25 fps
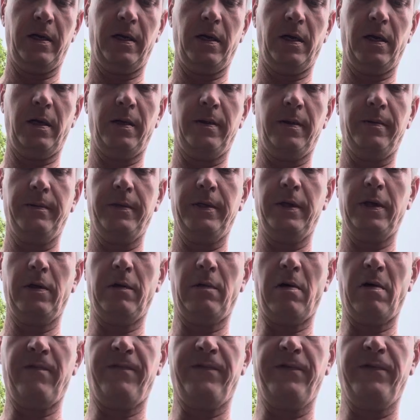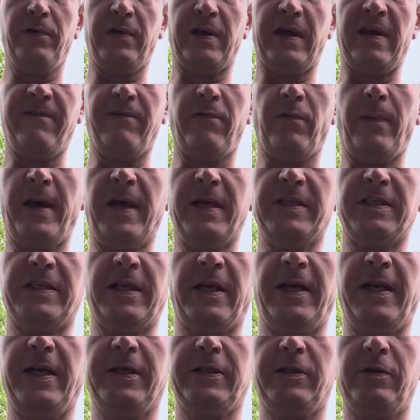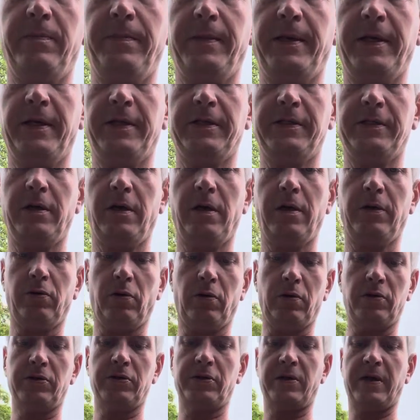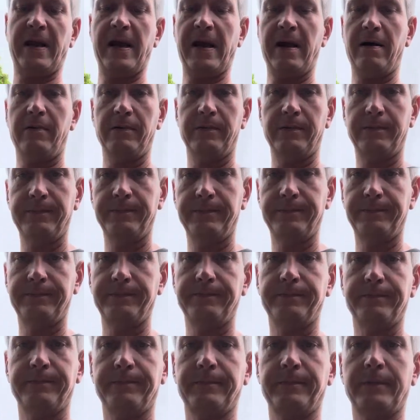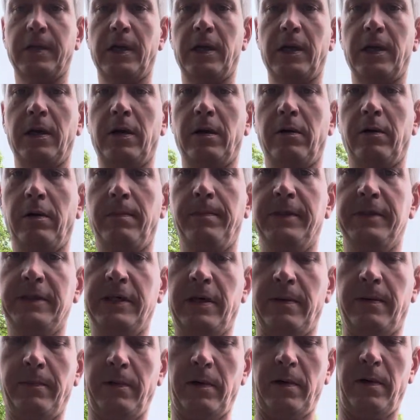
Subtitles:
a few giveaways on this would be its dorsal count. You'd be somewhere